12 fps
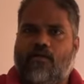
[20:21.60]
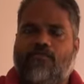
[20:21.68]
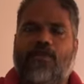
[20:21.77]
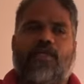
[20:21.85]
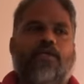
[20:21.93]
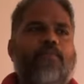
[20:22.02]

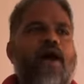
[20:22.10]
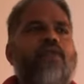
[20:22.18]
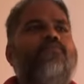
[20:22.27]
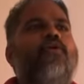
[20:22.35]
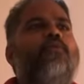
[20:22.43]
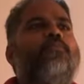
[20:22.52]
We
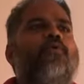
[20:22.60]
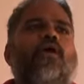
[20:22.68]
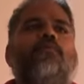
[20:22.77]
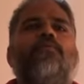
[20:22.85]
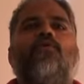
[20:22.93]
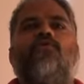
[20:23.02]
demand for
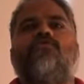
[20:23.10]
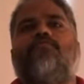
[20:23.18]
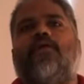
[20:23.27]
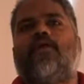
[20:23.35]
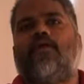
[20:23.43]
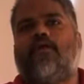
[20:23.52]
product because
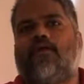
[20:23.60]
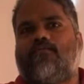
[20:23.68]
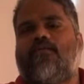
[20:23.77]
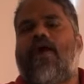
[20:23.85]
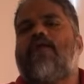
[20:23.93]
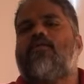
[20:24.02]
we
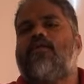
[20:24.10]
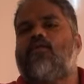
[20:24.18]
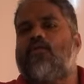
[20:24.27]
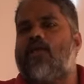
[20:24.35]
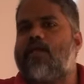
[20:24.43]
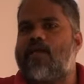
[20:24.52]
find the
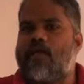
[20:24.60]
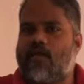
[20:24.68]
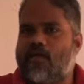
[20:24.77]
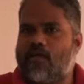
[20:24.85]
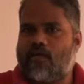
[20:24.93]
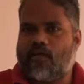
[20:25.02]

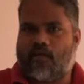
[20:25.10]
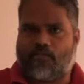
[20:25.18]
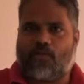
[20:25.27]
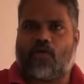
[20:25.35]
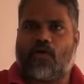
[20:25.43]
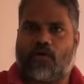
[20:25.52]
utility in
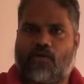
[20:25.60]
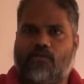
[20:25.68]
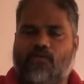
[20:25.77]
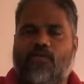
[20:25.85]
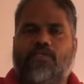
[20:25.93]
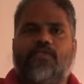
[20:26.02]

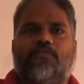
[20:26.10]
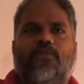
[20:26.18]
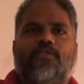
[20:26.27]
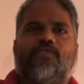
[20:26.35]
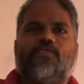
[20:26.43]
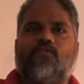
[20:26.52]
product. So it's the
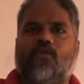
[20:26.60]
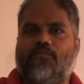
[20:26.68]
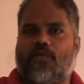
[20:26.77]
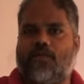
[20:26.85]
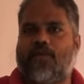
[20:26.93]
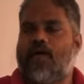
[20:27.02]
basis
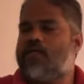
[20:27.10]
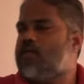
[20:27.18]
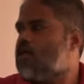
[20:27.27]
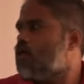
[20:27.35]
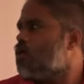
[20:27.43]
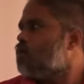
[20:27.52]
of demand.
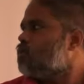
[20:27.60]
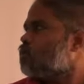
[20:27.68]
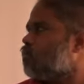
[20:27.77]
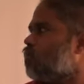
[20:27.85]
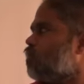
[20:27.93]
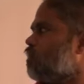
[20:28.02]

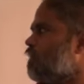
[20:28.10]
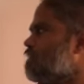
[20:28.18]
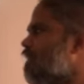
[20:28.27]
So these